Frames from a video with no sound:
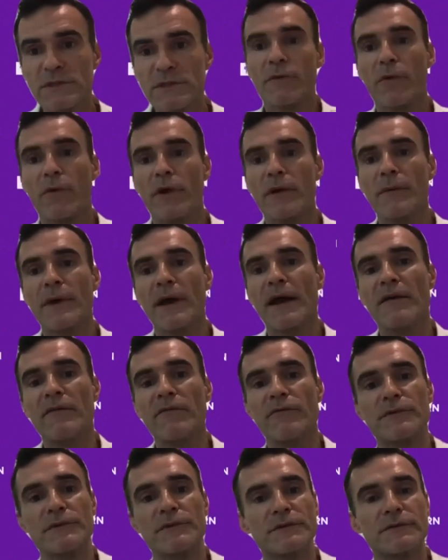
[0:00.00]
The problem I
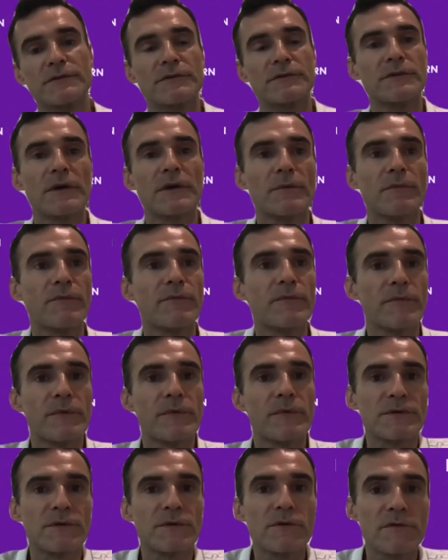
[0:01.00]
have with, uh,
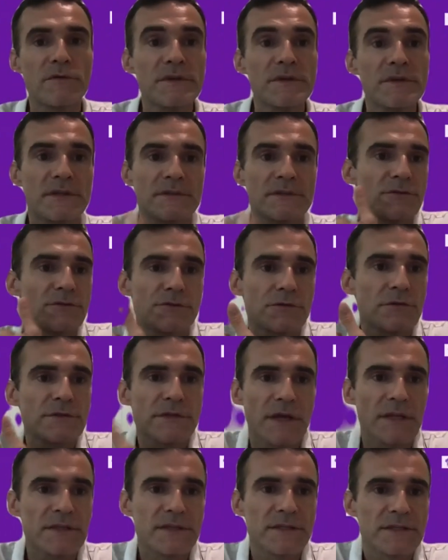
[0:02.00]
with all of this as a social
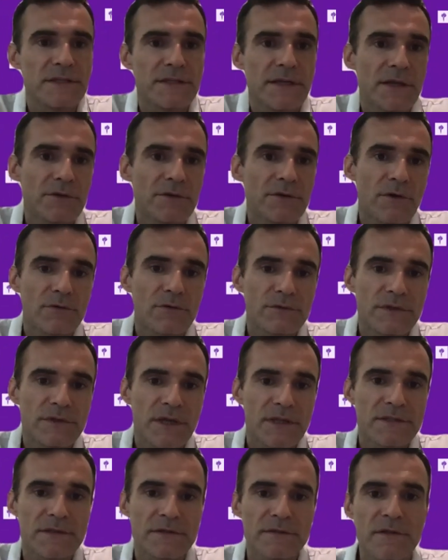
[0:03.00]
scientist is I don't know how to
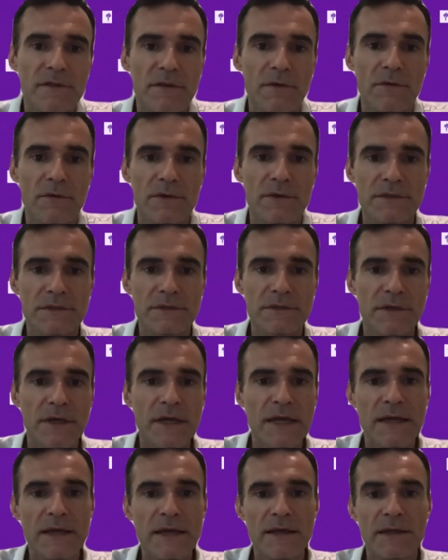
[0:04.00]
test these theories.
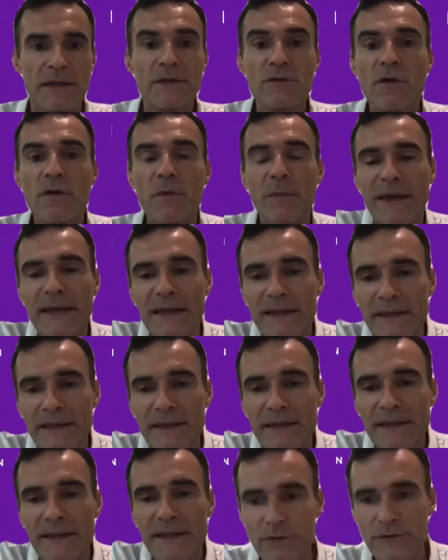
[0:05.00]
In Europe, I can
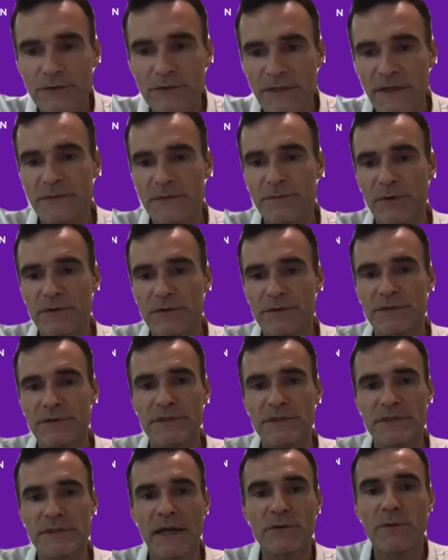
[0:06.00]
I know how to test because
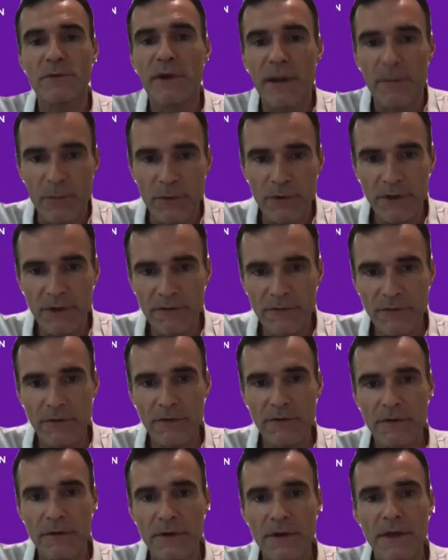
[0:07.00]
it's, I know what I'm looking
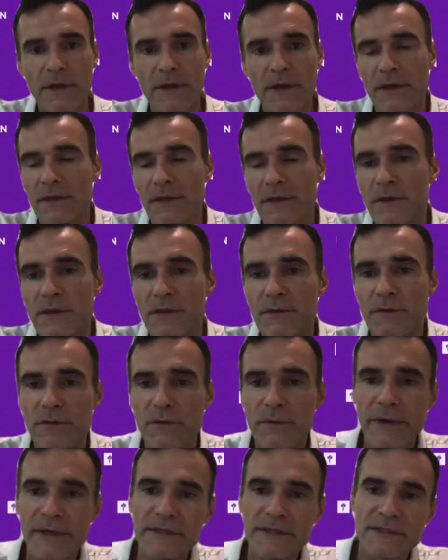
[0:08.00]
for. In, in the
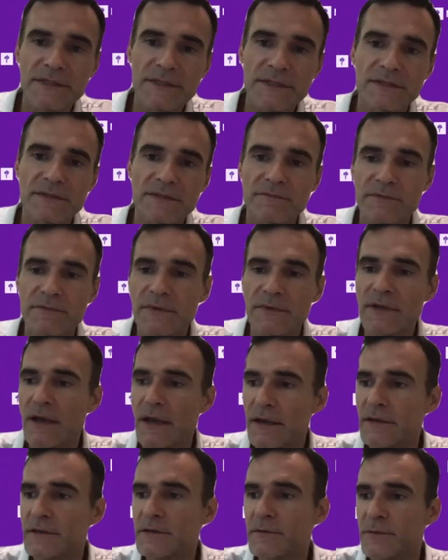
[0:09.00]
U S, it's a
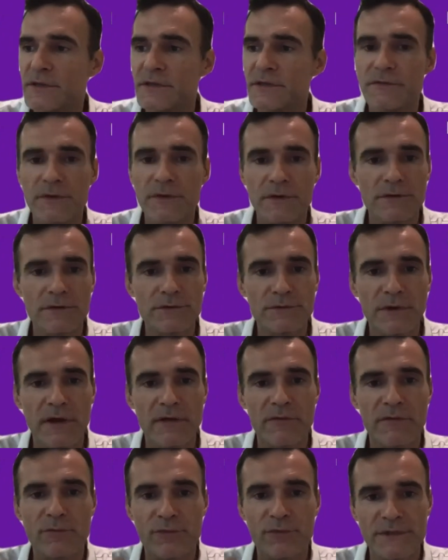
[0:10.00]
little difficult to
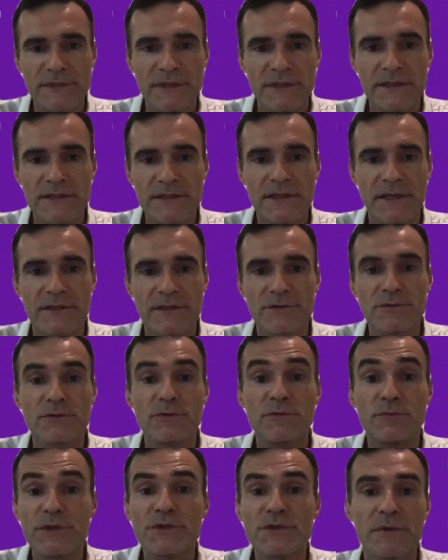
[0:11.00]
have a precise test to
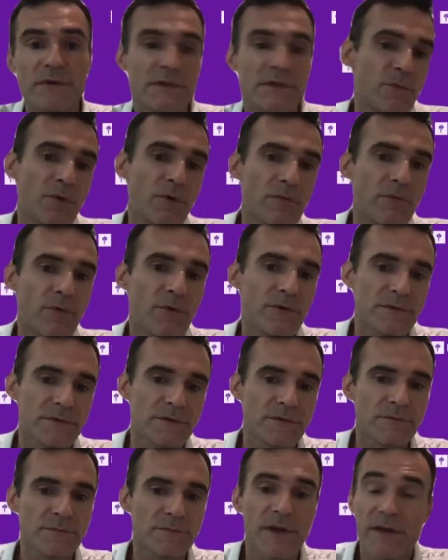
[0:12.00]
know which one is more
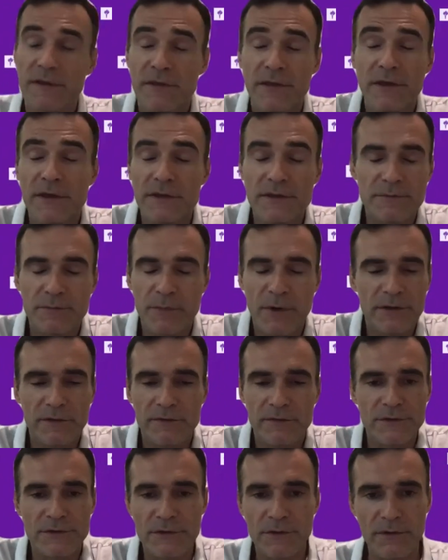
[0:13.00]
important. But I think it's part
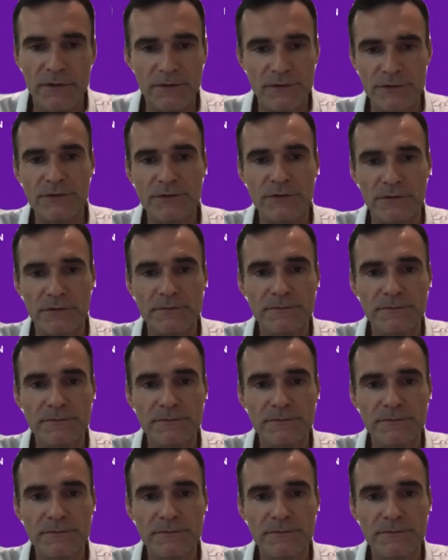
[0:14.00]
of the story for sure.